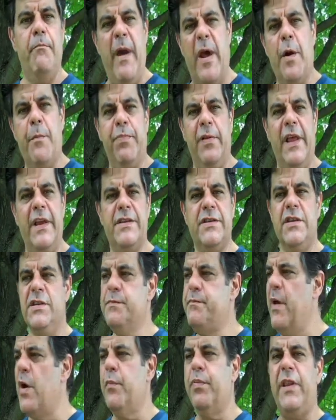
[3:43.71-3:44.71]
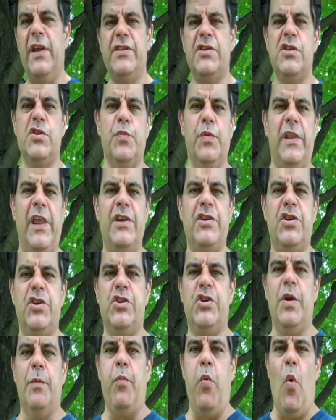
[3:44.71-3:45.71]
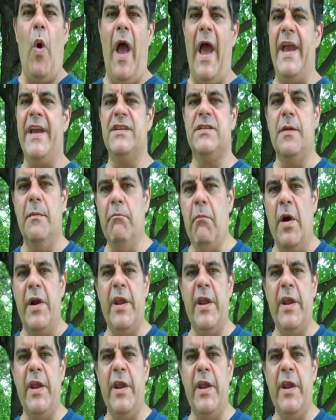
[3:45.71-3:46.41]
Better places relationship-wise,